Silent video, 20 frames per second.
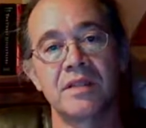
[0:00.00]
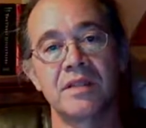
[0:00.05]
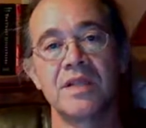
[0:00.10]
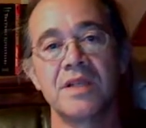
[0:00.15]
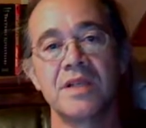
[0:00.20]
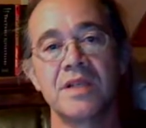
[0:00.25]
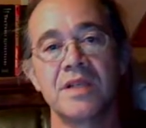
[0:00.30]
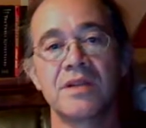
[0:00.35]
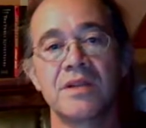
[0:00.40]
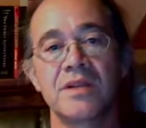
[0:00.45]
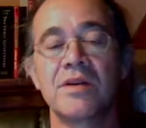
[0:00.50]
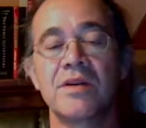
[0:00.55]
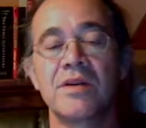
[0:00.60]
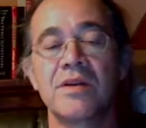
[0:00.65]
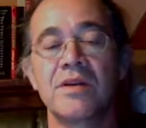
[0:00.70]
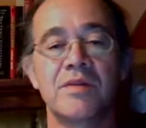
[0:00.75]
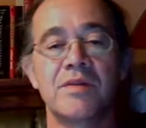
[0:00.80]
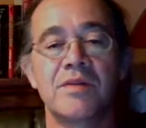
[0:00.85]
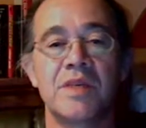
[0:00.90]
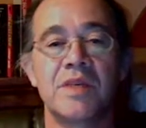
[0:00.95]
Security
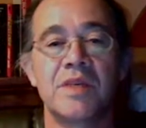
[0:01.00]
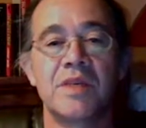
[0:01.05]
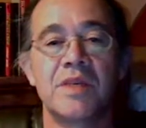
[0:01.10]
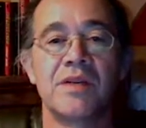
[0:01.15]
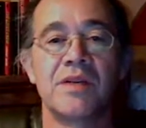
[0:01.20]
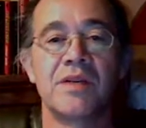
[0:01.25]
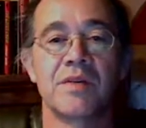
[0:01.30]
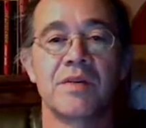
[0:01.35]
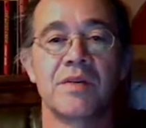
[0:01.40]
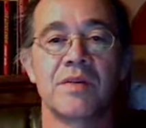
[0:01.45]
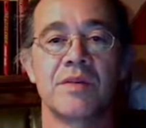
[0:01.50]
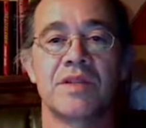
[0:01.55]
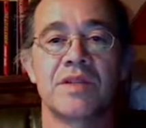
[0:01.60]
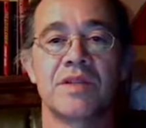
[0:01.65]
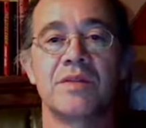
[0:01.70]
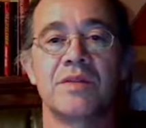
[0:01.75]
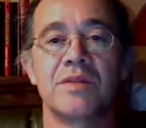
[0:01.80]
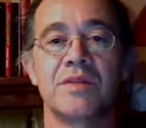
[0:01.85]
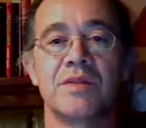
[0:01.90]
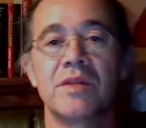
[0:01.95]
would be an enormous
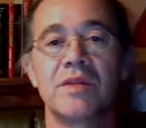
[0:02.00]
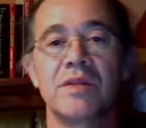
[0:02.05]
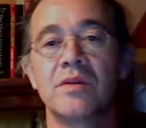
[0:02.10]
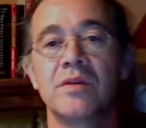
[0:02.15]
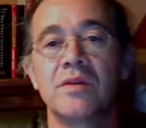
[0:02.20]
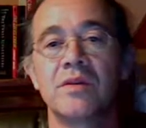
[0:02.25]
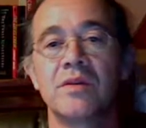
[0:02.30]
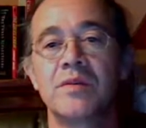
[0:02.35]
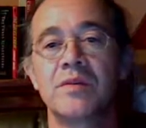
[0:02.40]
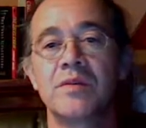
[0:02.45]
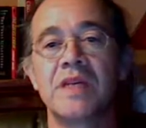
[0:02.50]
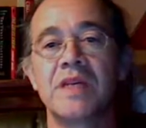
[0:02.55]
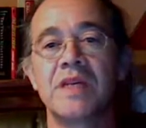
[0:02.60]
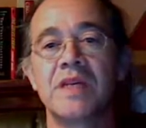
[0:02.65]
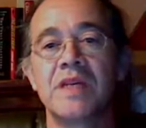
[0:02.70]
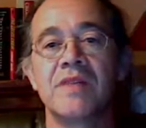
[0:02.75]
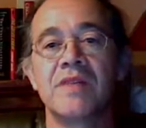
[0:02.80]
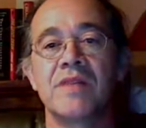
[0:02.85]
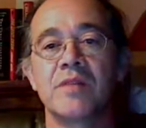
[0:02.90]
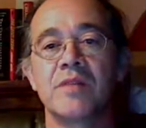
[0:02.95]
issue, and the gold would be
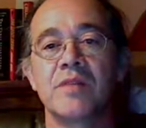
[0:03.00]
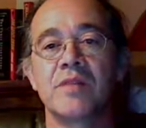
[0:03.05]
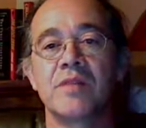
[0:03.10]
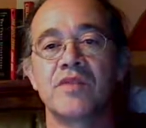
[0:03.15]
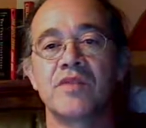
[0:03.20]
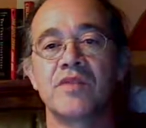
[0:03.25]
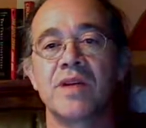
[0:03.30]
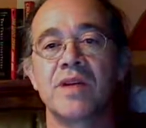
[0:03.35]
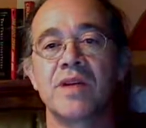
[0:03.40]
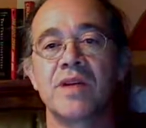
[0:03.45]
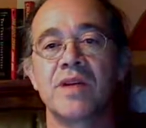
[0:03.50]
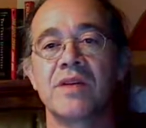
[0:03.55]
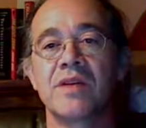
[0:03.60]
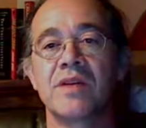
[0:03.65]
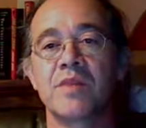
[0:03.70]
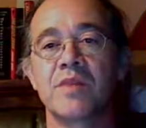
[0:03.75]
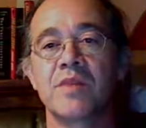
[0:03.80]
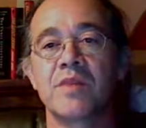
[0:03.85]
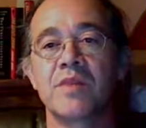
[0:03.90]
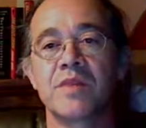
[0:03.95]
unavailable for any other
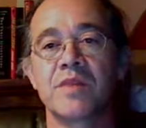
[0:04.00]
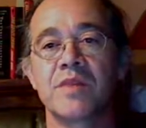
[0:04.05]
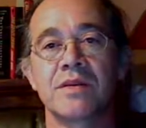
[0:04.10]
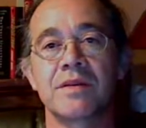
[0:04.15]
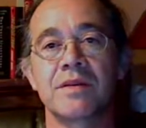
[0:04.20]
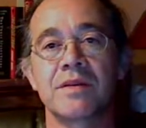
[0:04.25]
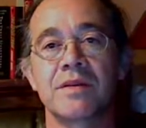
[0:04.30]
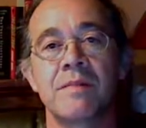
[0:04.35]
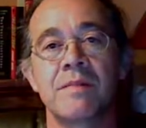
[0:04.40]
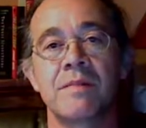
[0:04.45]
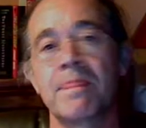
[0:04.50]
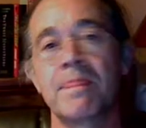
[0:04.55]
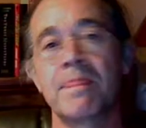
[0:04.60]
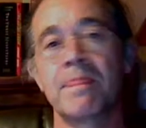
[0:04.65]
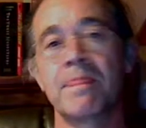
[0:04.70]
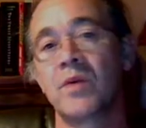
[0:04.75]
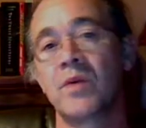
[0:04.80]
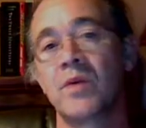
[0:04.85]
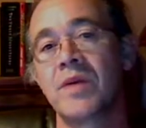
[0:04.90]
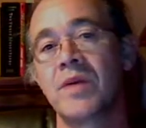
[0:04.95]
purpose.
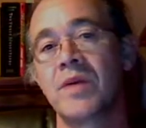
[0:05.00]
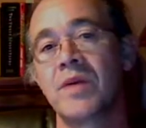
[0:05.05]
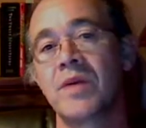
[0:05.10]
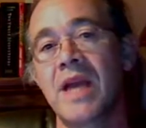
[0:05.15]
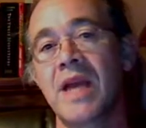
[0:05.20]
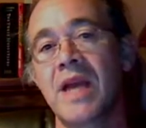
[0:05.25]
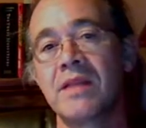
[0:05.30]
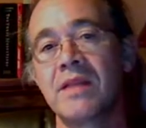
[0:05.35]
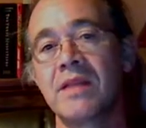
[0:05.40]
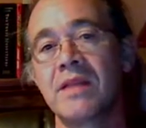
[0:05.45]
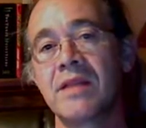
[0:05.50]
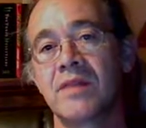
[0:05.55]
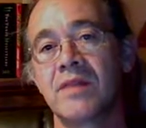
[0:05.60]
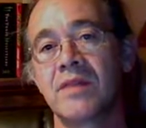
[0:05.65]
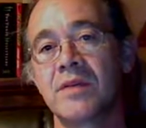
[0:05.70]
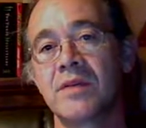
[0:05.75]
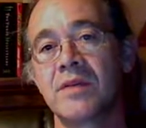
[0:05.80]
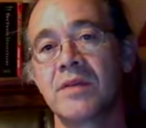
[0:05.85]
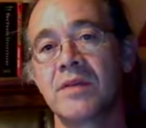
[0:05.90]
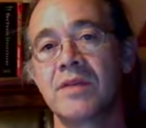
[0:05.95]
While we had it in the
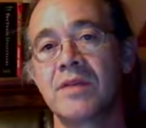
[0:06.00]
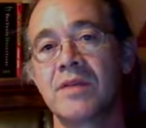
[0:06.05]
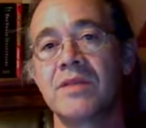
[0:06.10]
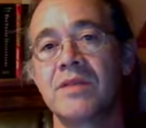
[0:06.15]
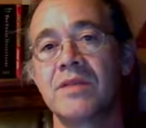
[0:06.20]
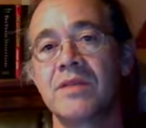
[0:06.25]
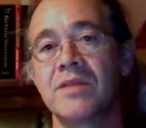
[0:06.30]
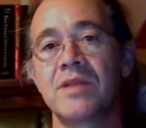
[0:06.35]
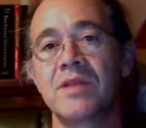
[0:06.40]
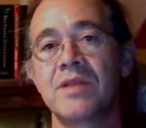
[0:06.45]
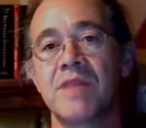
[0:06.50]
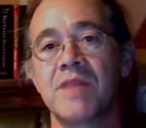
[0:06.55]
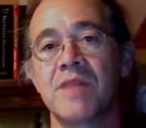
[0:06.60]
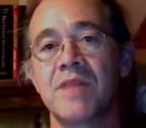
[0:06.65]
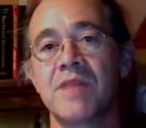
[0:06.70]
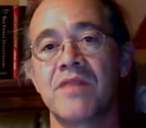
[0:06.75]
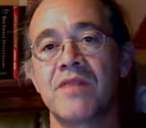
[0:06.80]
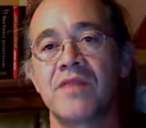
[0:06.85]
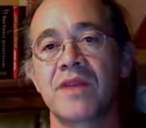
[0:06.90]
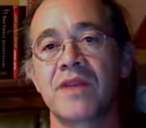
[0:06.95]
vault, we couldn't use it to
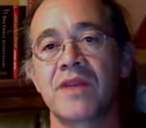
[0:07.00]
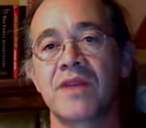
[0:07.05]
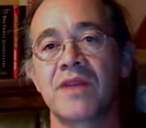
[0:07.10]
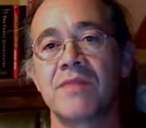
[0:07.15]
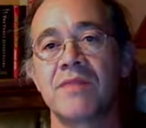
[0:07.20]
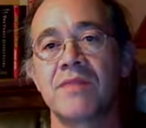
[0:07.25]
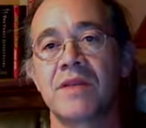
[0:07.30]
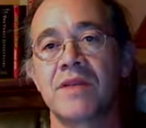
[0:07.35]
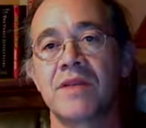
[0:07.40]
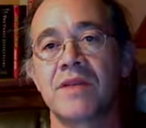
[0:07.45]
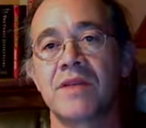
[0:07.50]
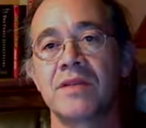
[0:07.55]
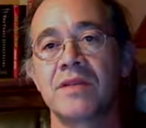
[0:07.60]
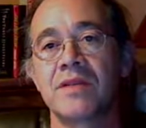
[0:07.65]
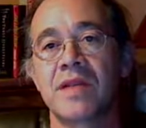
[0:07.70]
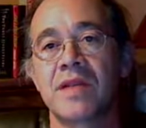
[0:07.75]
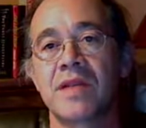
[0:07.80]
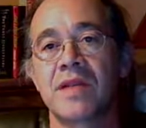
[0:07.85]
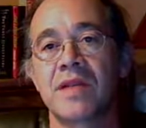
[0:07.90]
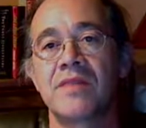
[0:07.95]
manufacture medical,
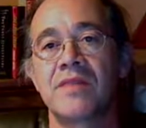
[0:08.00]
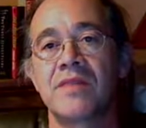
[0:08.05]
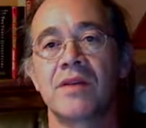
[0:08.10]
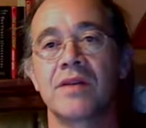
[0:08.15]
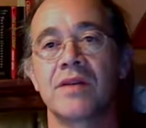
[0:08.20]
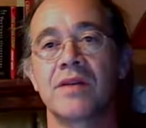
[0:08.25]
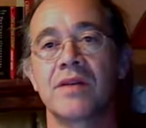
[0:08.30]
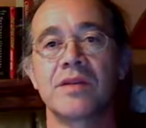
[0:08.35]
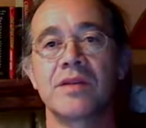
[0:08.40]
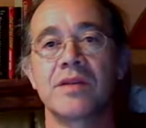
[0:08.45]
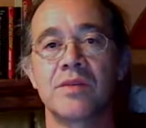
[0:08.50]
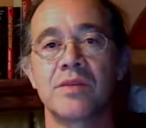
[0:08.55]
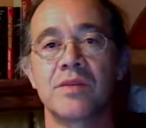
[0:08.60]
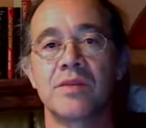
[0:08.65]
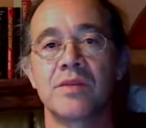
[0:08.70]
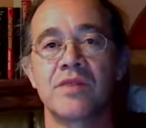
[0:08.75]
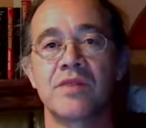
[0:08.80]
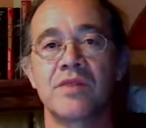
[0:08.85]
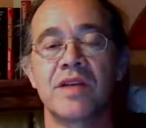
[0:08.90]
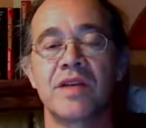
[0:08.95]
scientific, or consumer
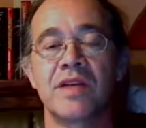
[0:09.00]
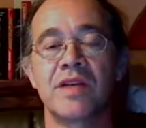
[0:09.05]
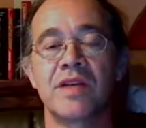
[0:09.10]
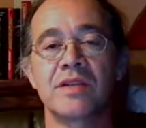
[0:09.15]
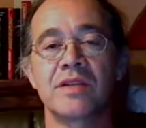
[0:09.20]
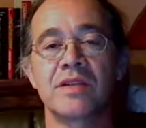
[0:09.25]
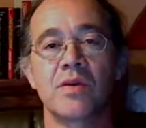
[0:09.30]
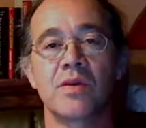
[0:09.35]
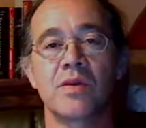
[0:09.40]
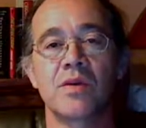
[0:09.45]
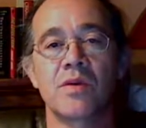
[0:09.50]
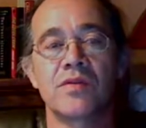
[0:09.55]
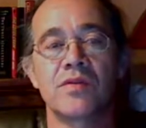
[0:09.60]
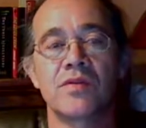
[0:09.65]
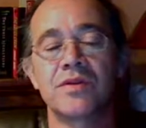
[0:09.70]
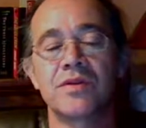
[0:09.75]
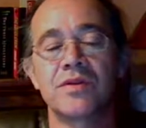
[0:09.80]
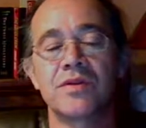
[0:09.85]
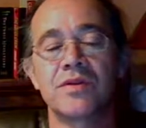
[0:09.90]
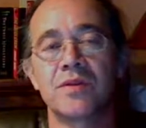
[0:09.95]
devices, or for
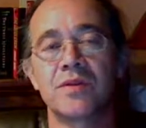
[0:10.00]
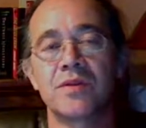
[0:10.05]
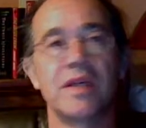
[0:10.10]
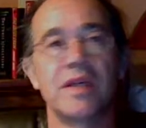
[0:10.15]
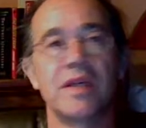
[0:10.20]
jewelry.